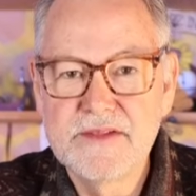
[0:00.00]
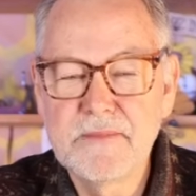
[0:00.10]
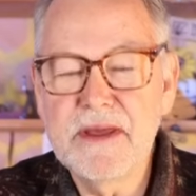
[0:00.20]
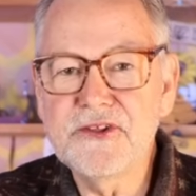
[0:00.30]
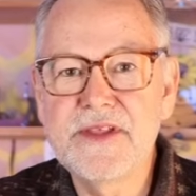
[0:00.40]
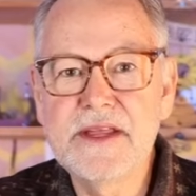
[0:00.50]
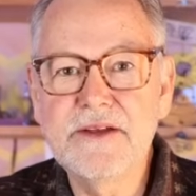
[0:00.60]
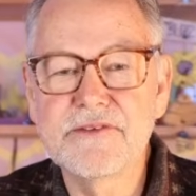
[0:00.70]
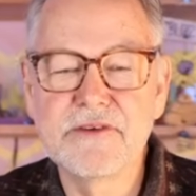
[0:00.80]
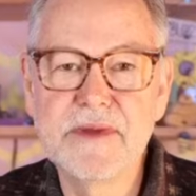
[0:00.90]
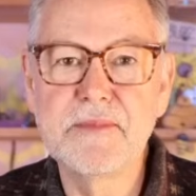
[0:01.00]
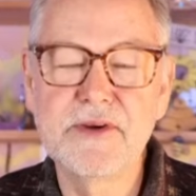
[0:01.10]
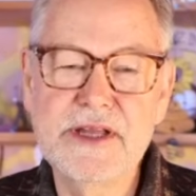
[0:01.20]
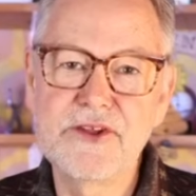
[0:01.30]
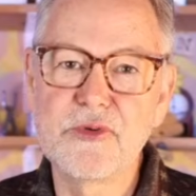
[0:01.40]
The best thing to
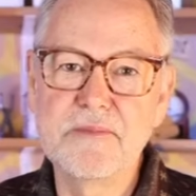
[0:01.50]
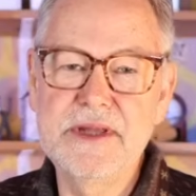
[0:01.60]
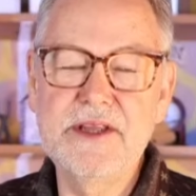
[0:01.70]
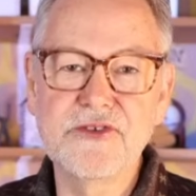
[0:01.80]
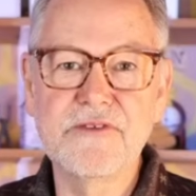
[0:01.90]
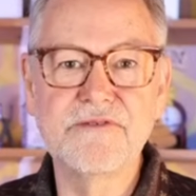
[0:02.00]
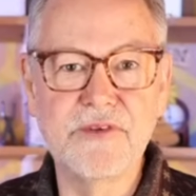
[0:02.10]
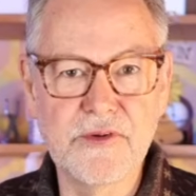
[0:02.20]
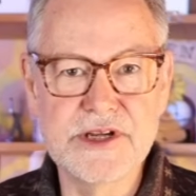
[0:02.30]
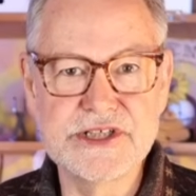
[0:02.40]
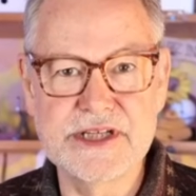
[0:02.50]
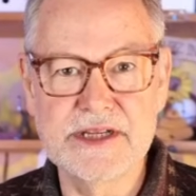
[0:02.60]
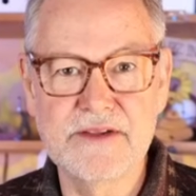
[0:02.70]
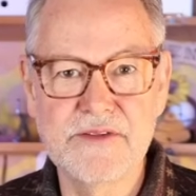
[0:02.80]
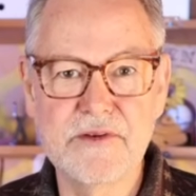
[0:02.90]
remember is when bees are
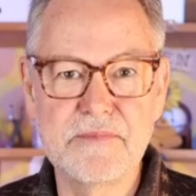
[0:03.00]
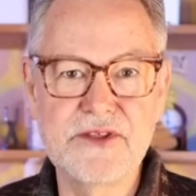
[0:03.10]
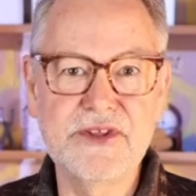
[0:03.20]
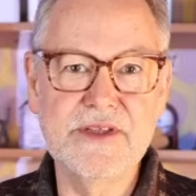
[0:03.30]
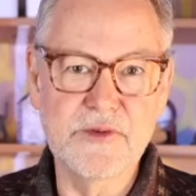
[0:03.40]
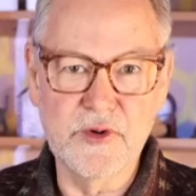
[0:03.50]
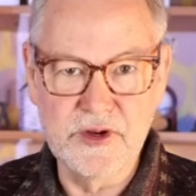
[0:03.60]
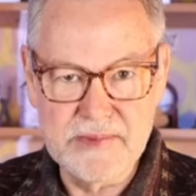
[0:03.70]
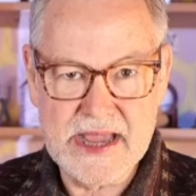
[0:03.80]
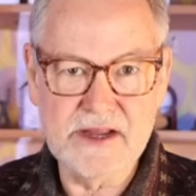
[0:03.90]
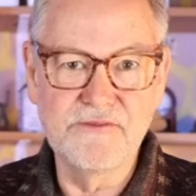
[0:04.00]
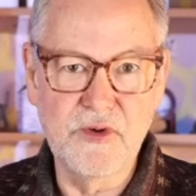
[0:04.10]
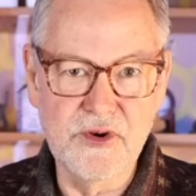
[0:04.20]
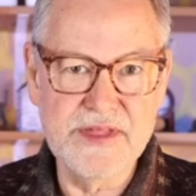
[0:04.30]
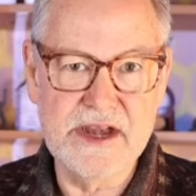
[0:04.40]
foraging, they're busy, they're going back and
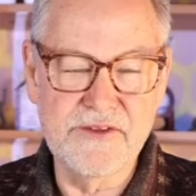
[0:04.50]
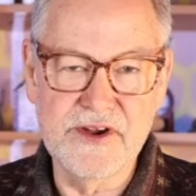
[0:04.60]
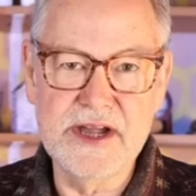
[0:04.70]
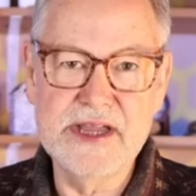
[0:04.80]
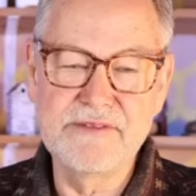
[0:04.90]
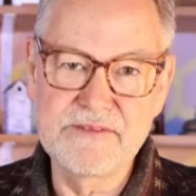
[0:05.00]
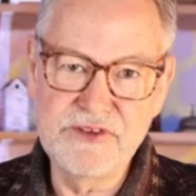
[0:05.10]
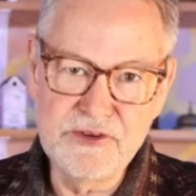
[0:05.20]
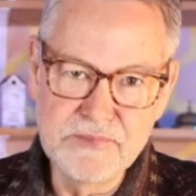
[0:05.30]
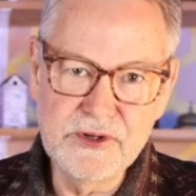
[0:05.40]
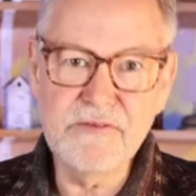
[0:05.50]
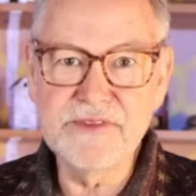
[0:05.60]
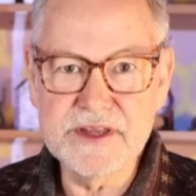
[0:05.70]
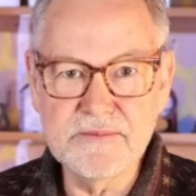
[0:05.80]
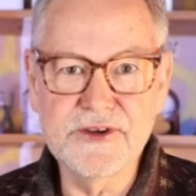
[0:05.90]
forth out of their hive. And if you move
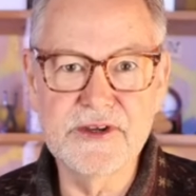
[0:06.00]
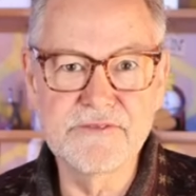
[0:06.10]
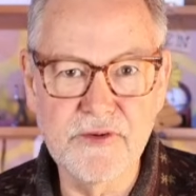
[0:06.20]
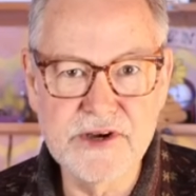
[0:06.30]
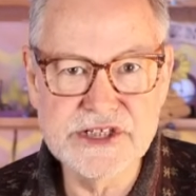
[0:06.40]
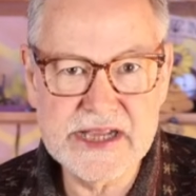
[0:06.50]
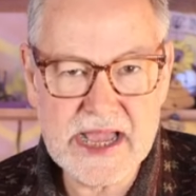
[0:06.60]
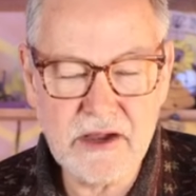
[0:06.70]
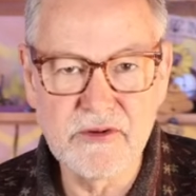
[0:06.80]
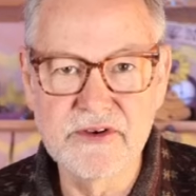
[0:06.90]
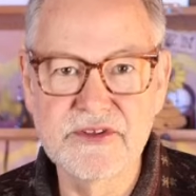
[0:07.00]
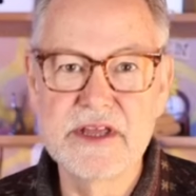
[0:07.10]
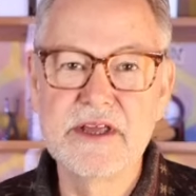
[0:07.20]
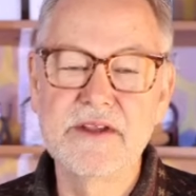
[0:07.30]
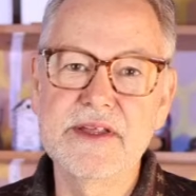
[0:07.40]
them during foraging hours,
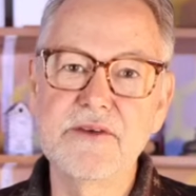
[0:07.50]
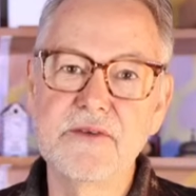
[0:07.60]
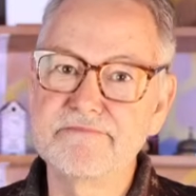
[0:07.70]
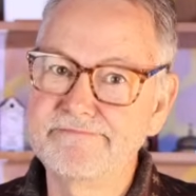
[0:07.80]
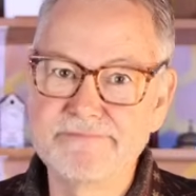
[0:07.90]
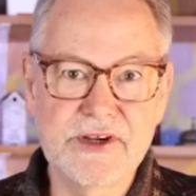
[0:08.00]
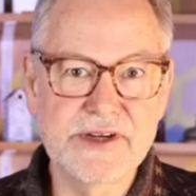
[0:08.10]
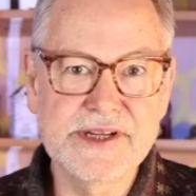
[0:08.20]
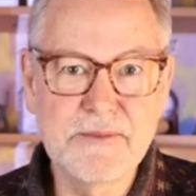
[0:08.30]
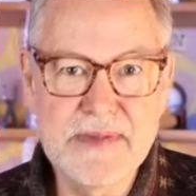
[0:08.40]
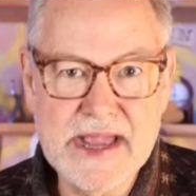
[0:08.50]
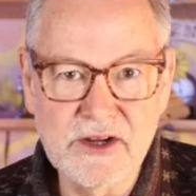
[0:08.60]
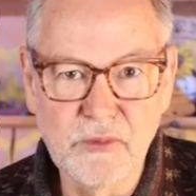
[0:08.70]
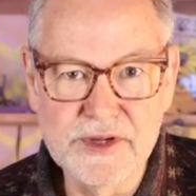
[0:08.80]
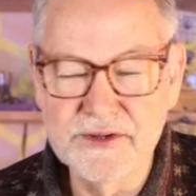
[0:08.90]
then they're going to come
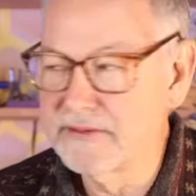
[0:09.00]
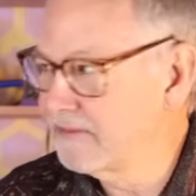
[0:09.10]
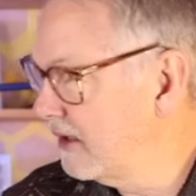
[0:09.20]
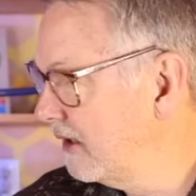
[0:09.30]
back and wonder,